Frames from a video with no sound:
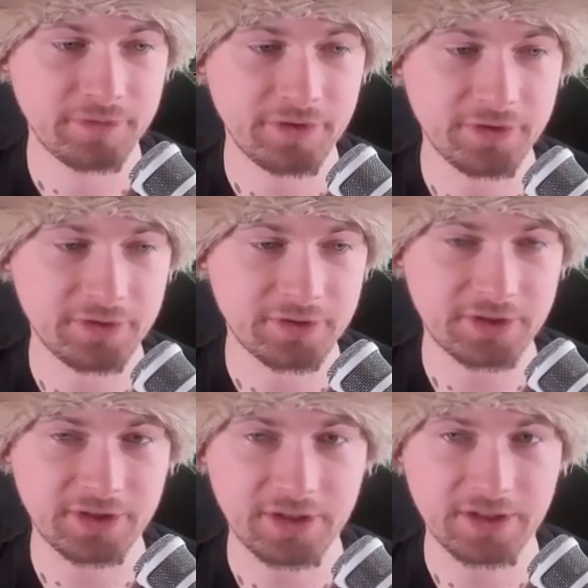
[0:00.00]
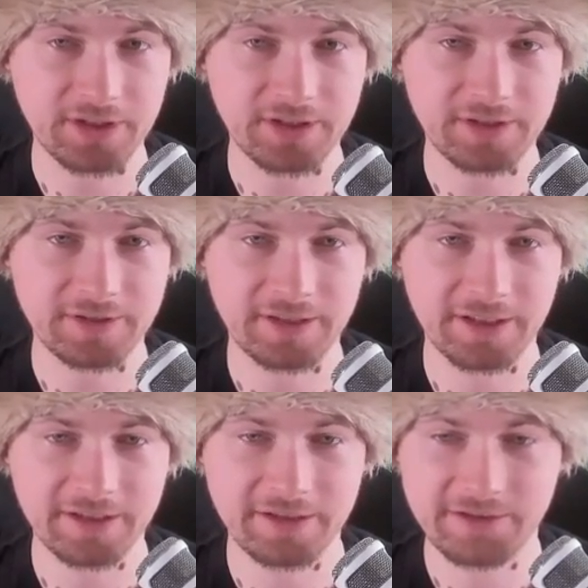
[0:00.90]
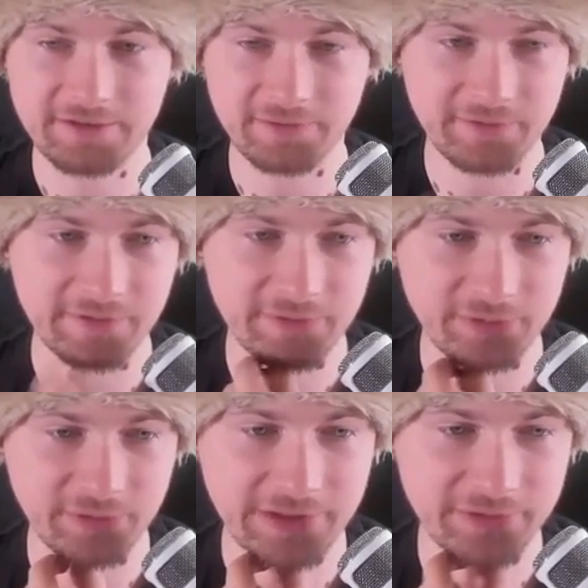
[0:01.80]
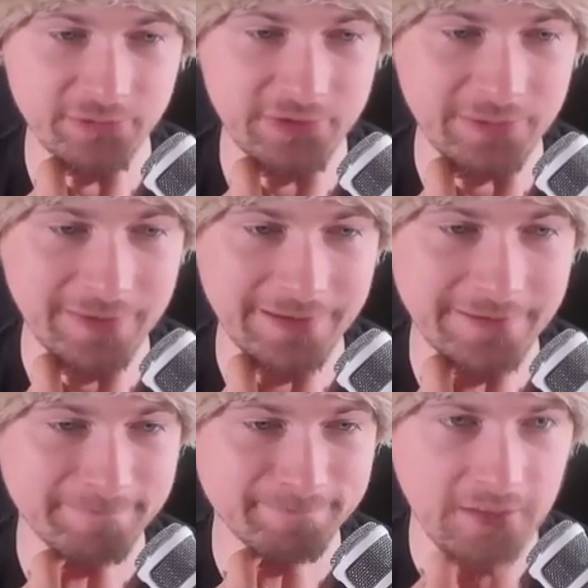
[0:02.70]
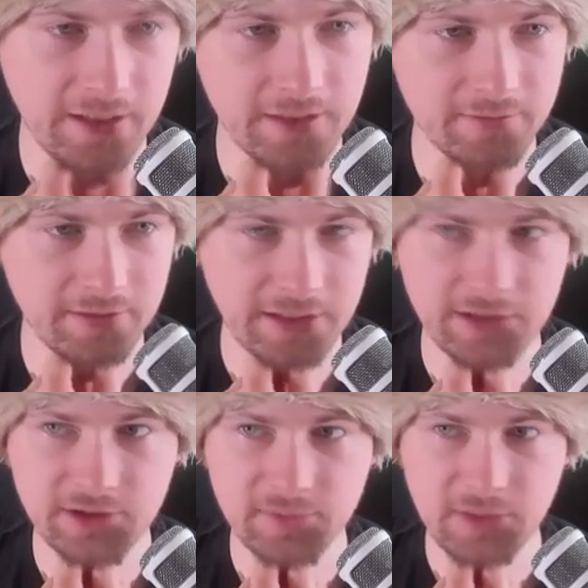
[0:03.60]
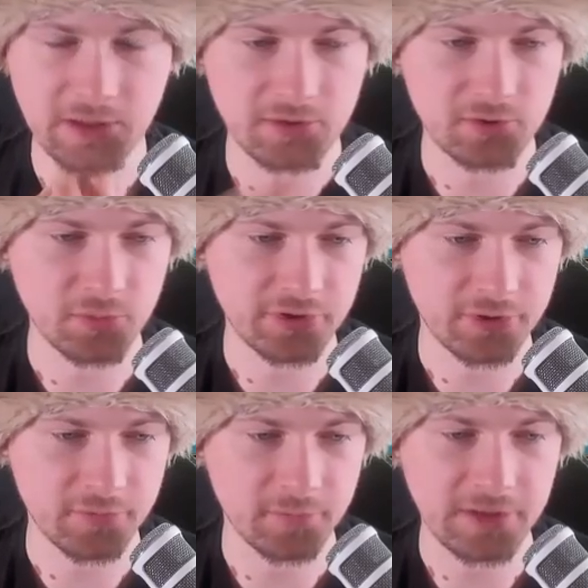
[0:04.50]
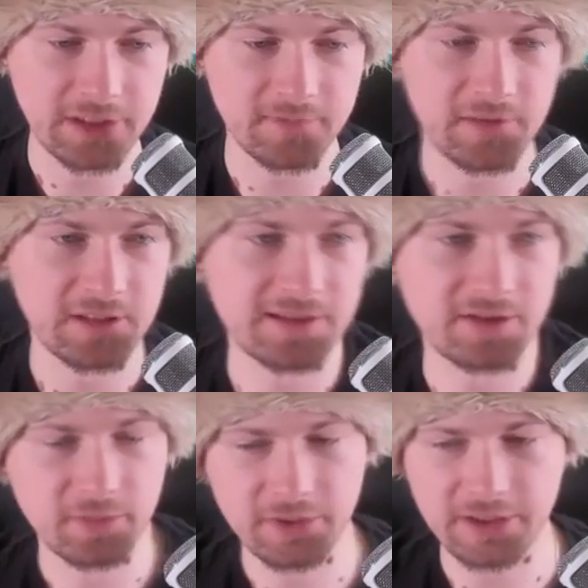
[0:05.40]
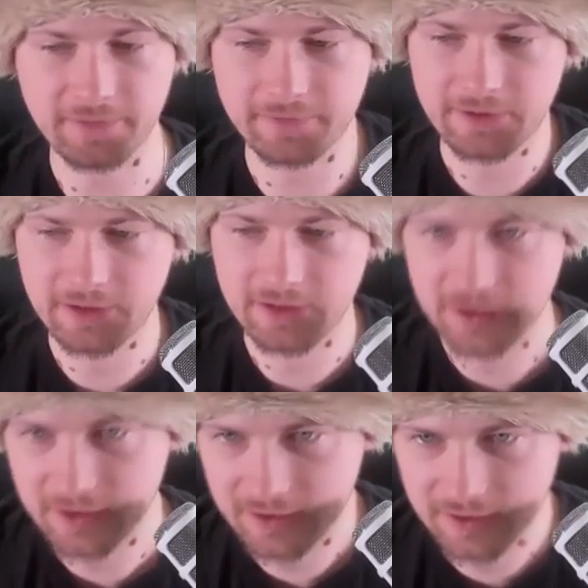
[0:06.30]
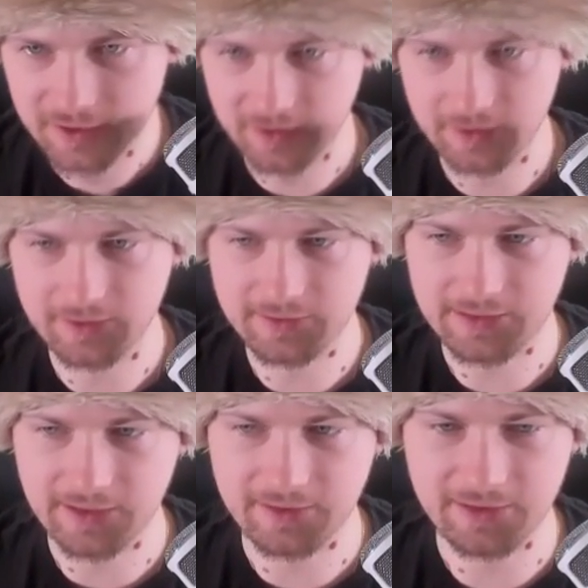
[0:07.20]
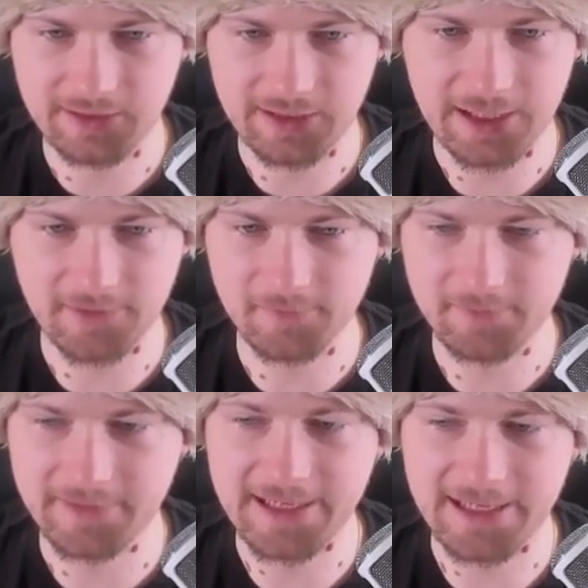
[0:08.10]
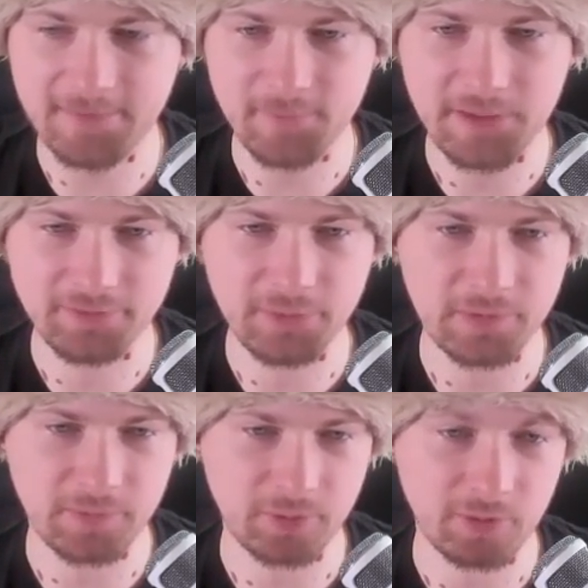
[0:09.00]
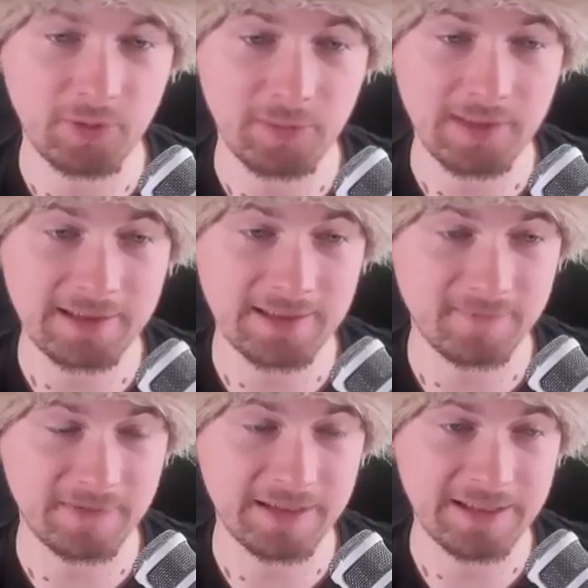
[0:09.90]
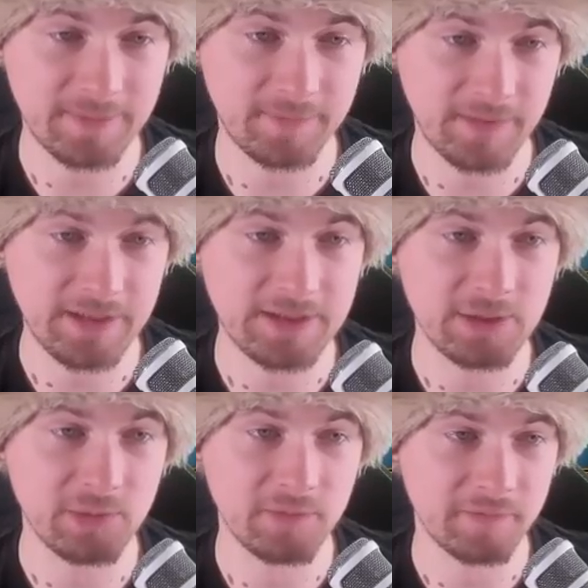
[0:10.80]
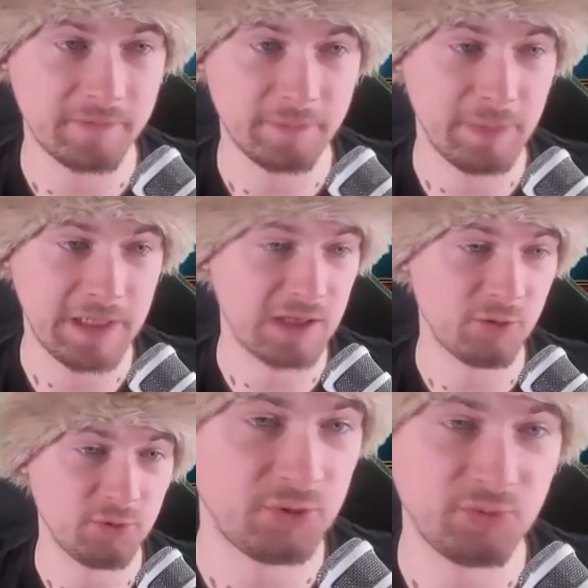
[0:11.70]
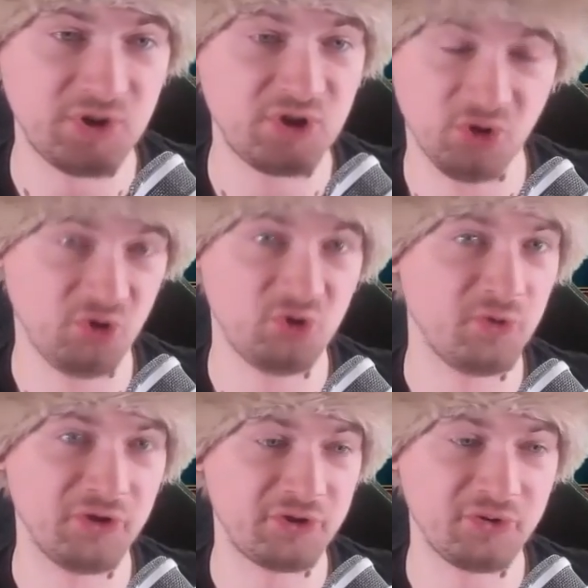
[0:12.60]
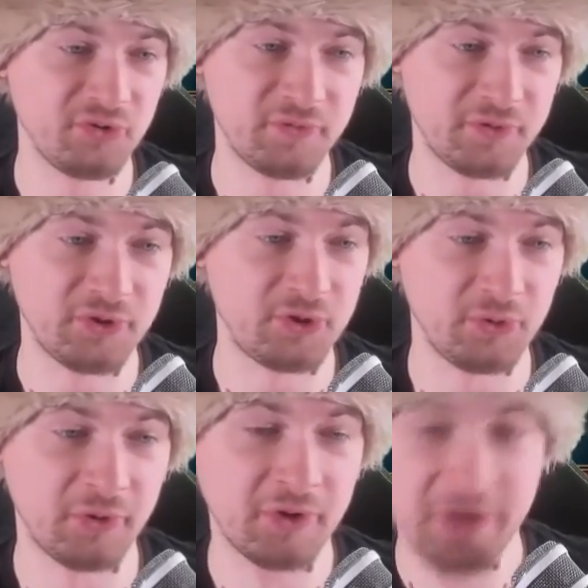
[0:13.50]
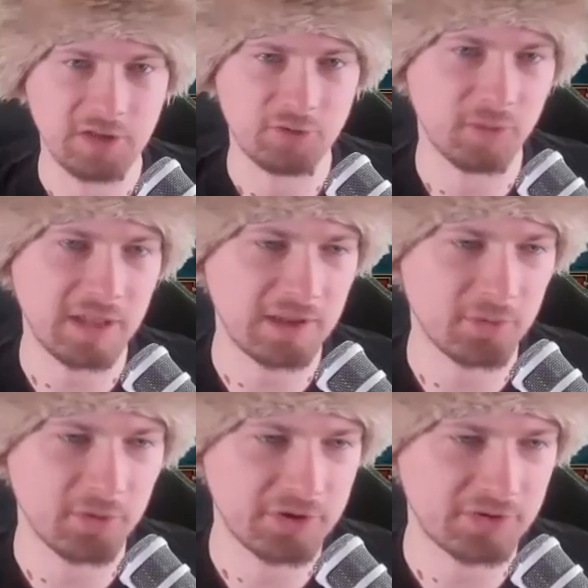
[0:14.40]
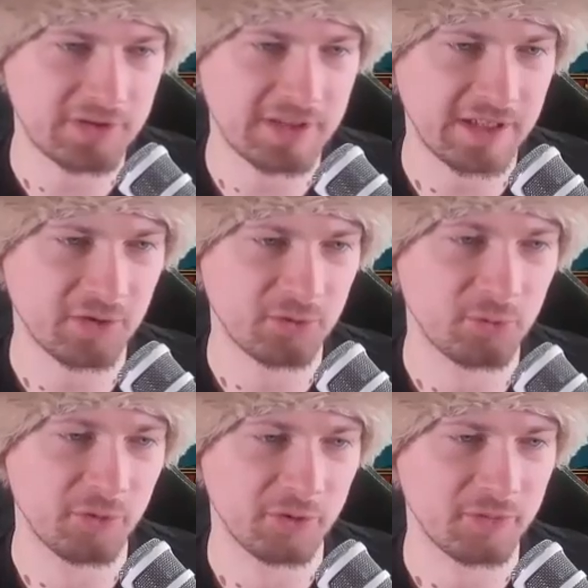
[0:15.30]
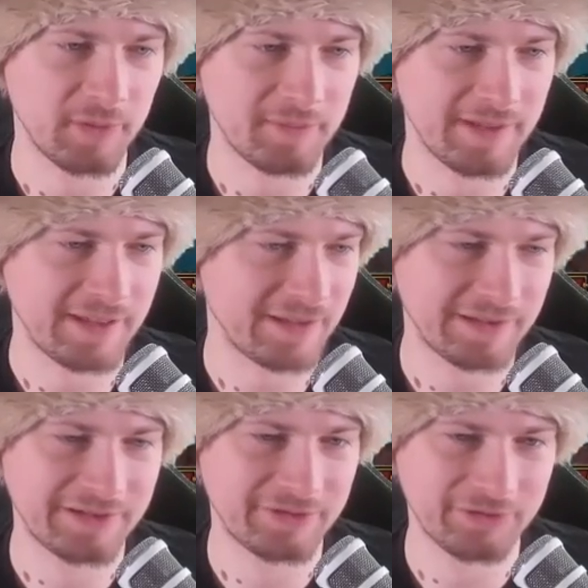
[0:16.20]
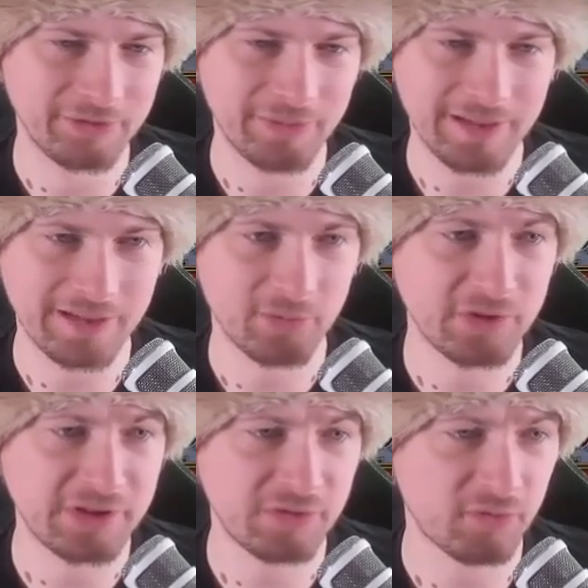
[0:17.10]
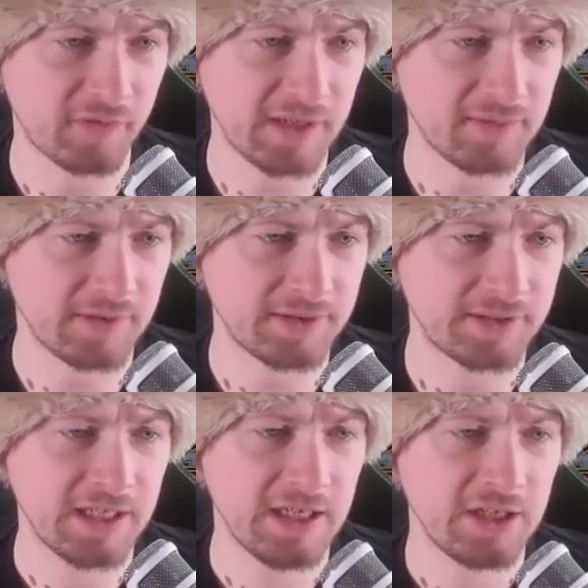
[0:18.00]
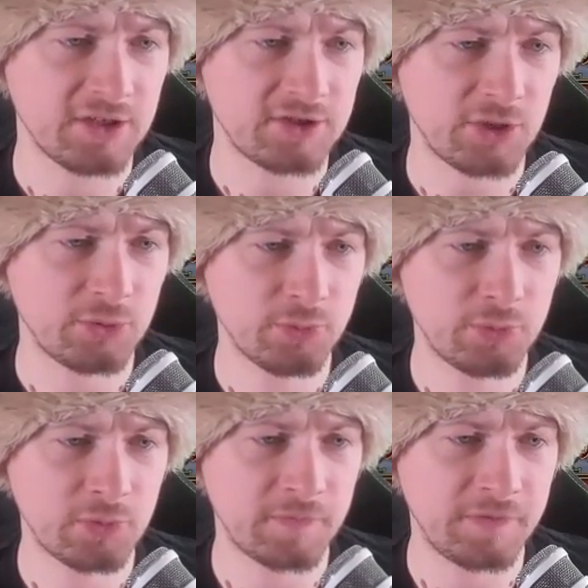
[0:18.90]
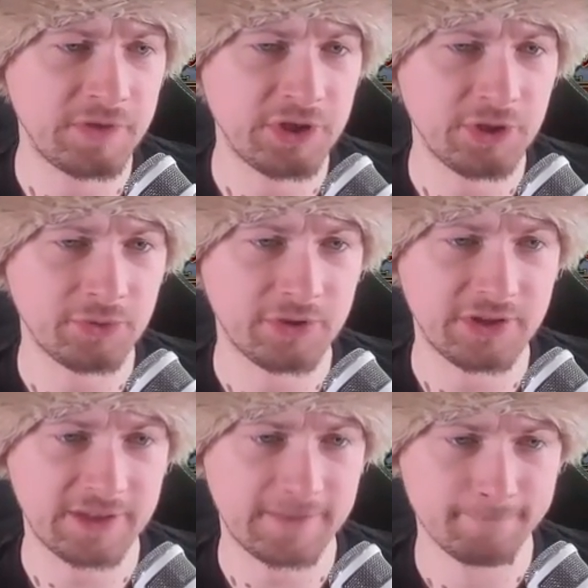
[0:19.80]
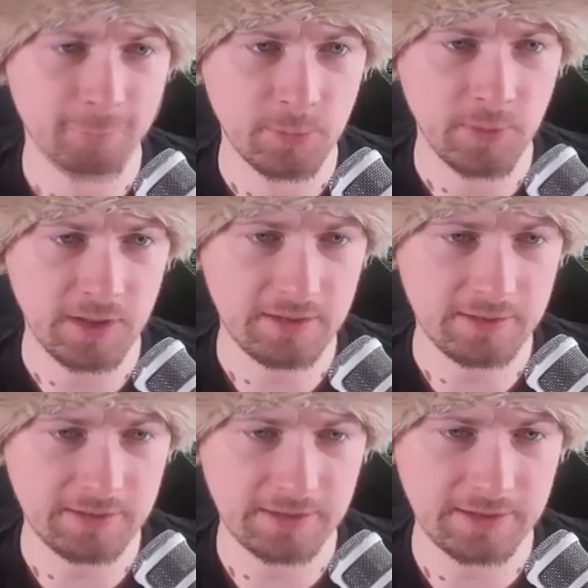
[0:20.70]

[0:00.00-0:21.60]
Because uh, to get to Tibet... Ah, I can just become a tributary of Ming, I think that's gonna be enough. Uh, at the end, they gave, they gave me a little bit of a problem. I might have end up fighting with Bengal, which we don't want to do for sure. Yeah, to make it more interesting, I got warned by Bengal. Screw you, Bengal. What is your rivals? Jaunpur, Vijay, Orisa. Well,